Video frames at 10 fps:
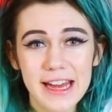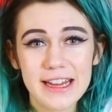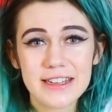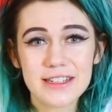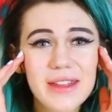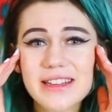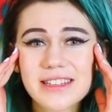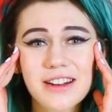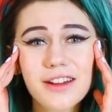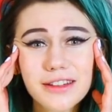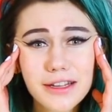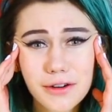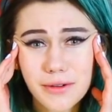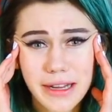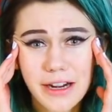And it's not that you
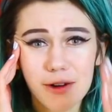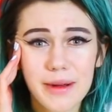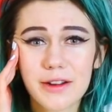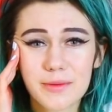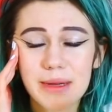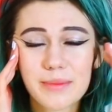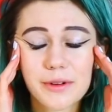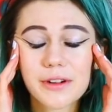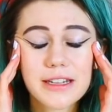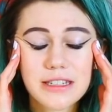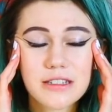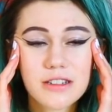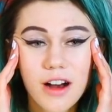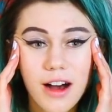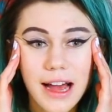don't care about your people. It's
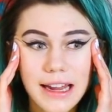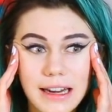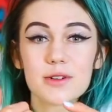not.